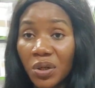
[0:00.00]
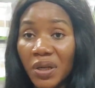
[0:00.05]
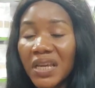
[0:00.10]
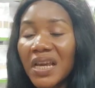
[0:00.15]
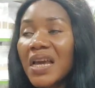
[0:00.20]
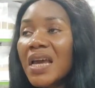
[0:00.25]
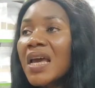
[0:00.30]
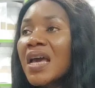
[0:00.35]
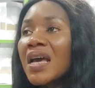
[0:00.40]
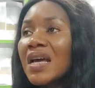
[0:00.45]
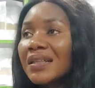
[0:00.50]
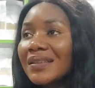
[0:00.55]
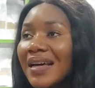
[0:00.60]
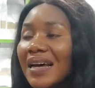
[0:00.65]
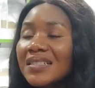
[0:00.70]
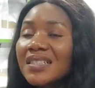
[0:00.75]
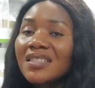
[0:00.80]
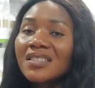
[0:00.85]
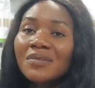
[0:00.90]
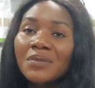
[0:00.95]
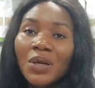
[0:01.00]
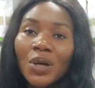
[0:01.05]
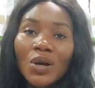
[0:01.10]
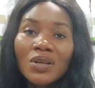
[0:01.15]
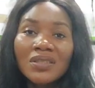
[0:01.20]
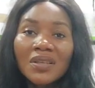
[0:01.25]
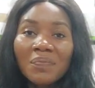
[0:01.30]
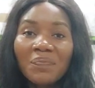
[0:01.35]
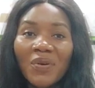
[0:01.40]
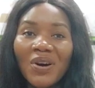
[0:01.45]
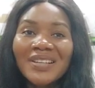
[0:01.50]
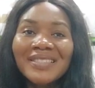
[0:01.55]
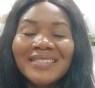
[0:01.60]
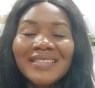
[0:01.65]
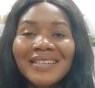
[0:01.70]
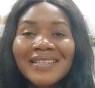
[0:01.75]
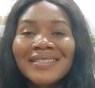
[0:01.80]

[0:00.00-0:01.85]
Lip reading: Okay, that is because the butt